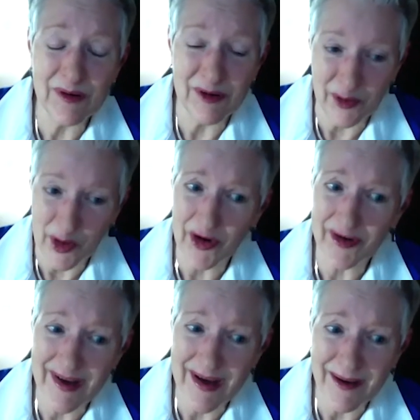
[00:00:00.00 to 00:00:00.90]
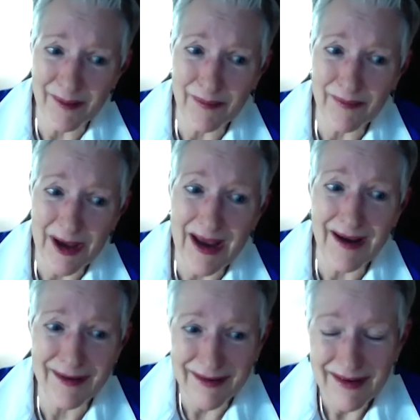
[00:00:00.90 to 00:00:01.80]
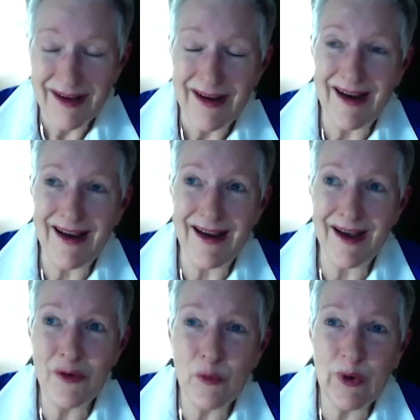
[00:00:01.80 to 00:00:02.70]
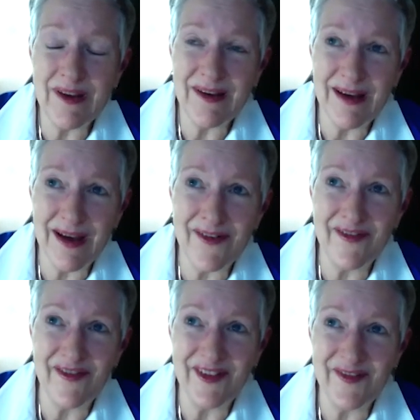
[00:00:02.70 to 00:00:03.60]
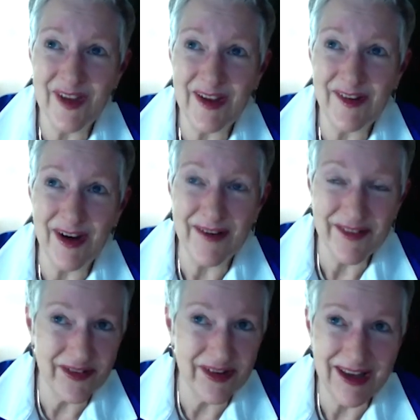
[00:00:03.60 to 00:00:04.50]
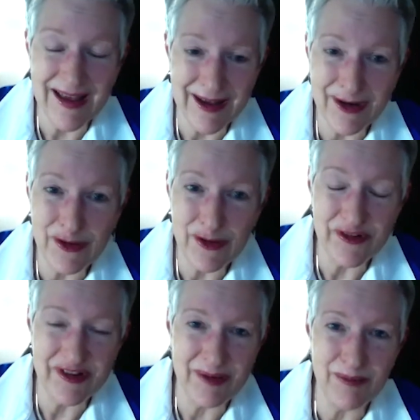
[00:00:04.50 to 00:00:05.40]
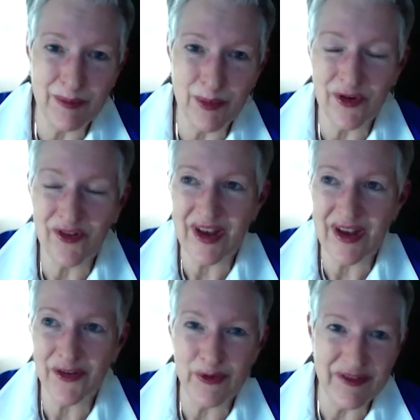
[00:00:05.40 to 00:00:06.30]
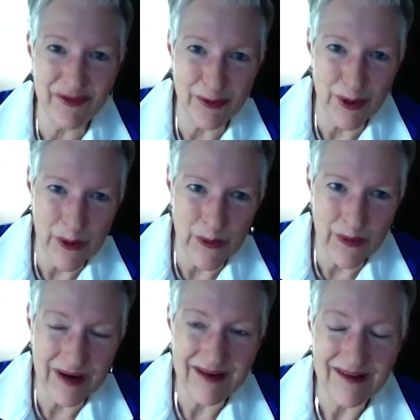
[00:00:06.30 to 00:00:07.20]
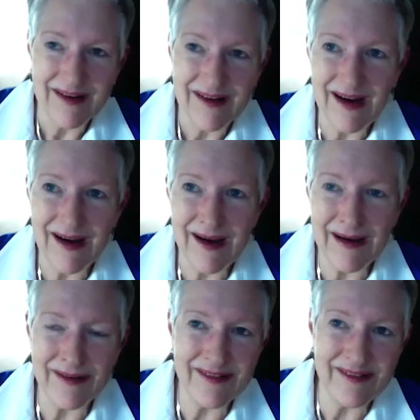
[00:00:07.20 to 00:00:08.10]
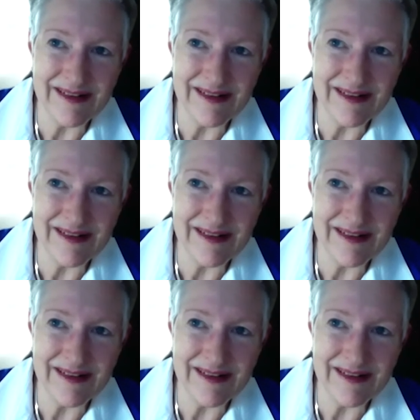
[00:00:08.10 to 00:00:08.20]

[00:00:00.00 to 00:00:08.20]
a long time. And we have obviously added new team members as we've grown. And